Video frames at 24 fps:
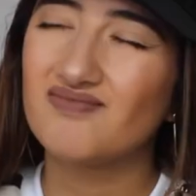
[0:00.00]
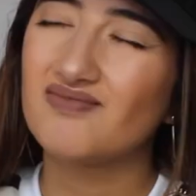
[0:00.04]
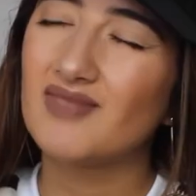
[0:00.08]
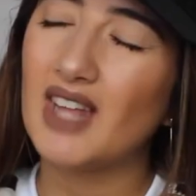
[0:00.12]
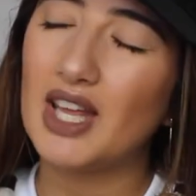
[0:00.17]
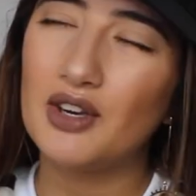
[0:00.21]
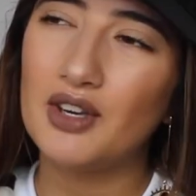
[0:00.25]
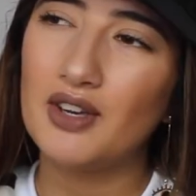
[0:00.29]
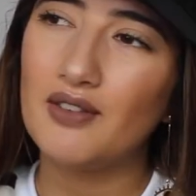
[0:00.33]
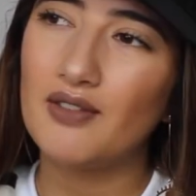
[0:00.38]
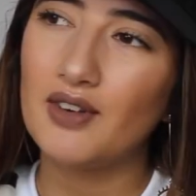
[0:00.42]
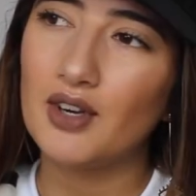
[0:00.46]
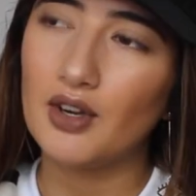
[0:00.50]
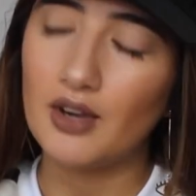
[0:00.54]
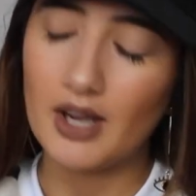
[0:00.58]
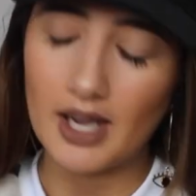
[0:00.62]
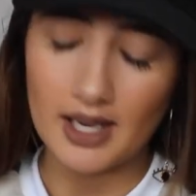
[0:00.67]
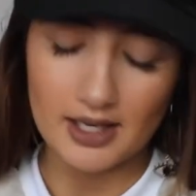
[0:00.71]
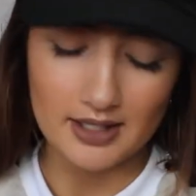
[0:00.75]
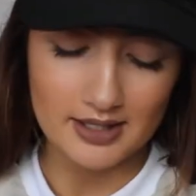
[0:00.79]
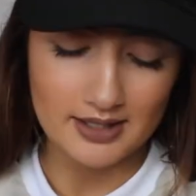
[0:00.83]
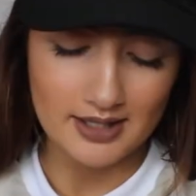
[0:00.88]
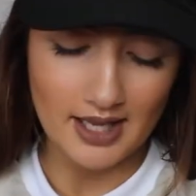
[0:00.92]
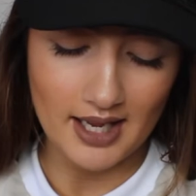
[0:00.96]
I don't even know
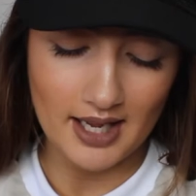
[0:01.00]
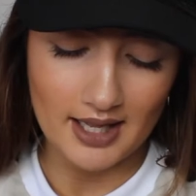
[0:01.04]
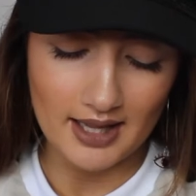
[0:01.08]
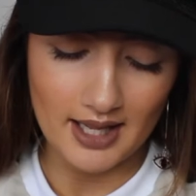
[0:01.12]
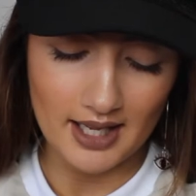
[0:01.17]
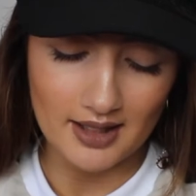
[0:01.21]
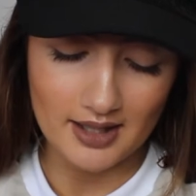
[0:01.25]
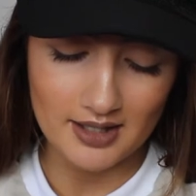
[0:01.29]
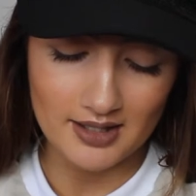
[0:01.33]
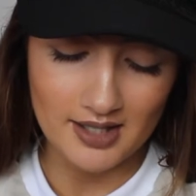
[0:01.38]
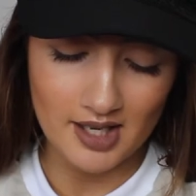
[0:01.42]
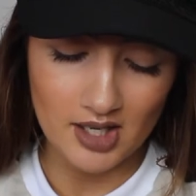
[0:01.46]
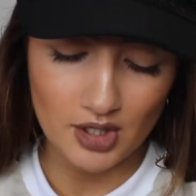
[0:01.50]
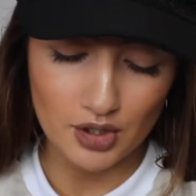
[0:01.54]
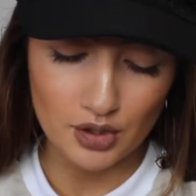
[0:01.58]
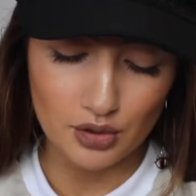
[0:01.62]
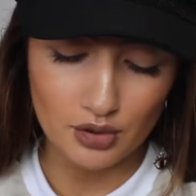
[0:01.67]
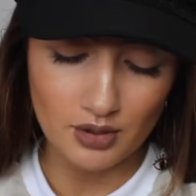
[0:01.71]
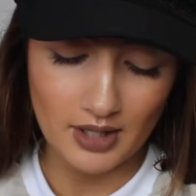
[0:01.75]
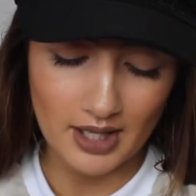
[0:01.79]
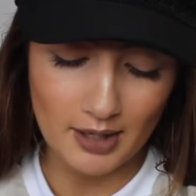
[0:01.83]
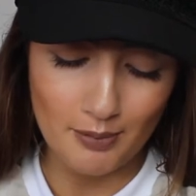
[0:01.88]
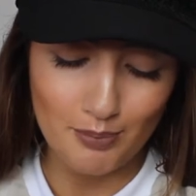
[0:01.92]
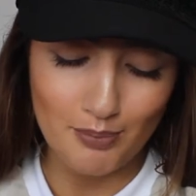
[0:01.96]
how to say it, like the
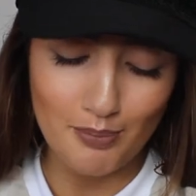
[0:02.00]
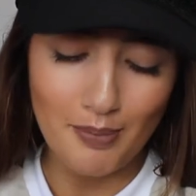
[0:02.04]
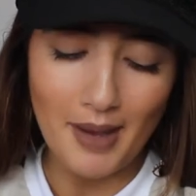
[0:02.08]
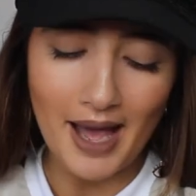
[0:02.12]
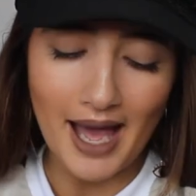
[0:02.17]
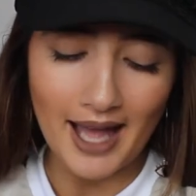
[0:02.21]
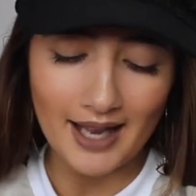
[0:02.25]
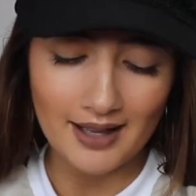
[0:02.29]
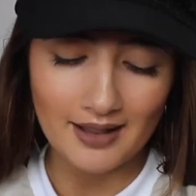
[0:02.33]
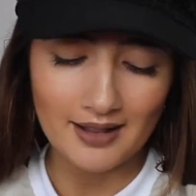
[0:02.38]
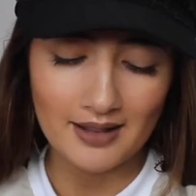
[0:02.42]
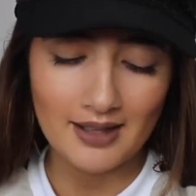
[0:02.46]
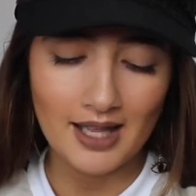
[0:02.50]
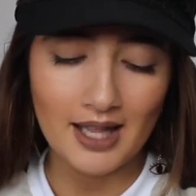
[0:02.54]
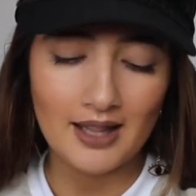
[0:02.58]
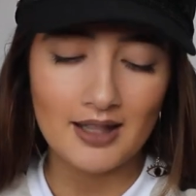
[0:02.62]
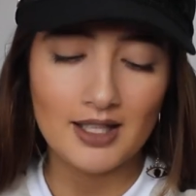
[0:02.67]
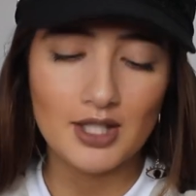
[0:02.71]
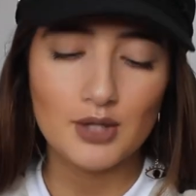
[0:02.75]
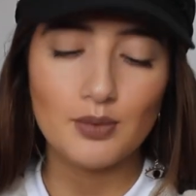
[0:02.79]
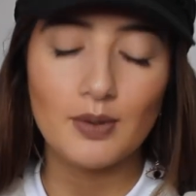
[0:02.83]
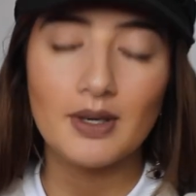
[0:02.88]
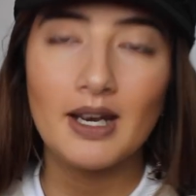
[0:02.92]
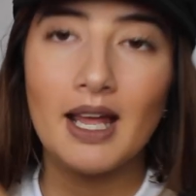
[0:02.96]
textural like pattern that
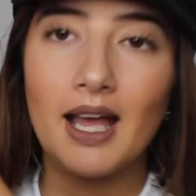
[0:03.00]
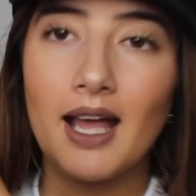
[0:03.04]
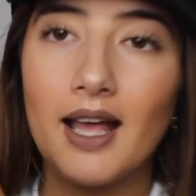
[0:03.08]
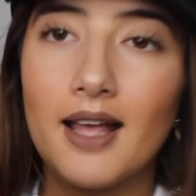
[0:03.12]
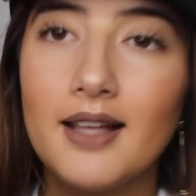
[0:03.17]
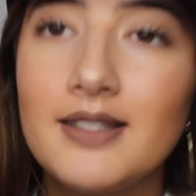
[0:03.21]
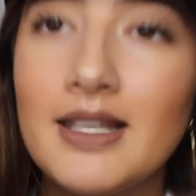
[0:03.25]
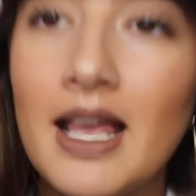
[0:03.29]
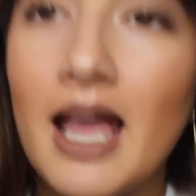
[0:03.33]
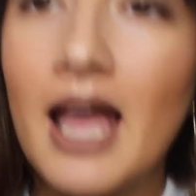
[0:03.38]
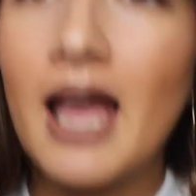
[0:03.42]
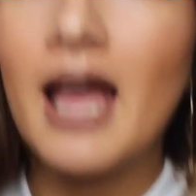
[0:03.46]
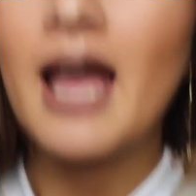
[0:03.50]
this one has.